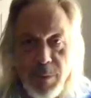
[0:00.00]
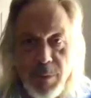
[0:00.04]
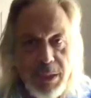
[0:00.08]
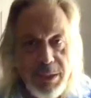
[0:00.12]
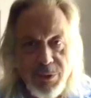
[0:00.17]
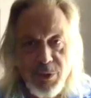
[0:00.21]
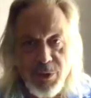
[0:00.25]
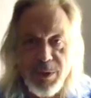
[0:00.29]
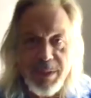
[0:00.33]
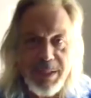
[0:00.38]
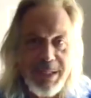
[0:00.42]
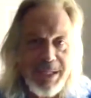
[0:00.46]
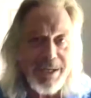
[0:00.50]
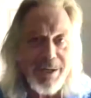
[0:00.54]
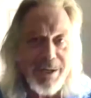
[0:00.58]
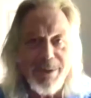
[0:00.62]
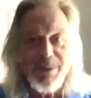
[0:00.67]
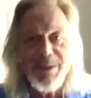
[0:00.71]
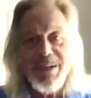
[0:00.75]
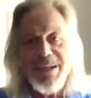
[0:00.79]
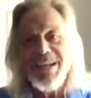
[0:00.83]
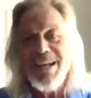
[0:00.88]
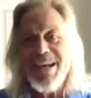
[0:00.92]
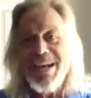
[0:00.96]
much
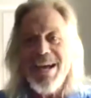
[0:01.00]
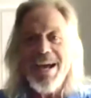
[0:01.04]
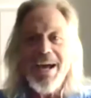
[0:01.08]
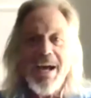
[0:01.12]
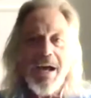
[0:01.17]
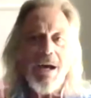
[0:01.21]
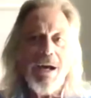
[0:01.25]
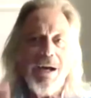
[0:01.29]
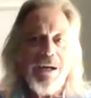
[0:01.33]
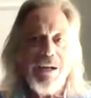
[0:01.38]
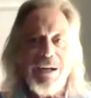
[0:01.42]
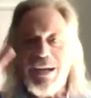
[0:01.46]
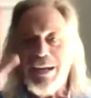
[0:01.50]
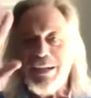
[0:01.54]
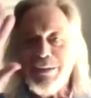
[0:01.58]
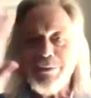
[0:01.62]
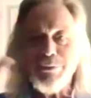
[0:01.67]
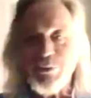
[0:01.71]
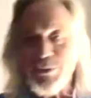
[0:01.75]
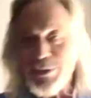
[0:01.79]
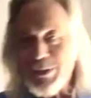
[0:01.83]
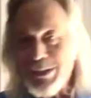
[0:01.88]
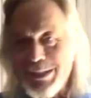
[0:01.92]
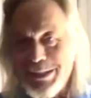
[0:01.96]
now.
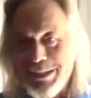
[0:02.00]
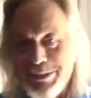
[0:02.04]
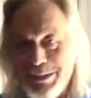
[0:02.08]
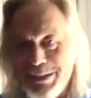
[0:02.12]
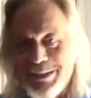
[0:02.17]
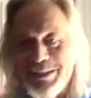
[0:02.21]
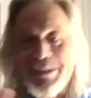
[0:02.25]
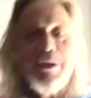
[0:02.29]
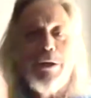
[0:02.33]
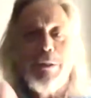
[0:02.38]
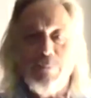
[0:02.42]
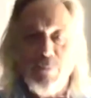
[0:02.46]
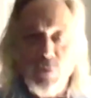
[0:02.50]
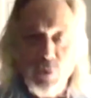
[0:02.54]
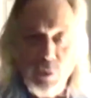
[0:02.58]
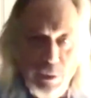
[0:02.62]
I'll see you. No, I'm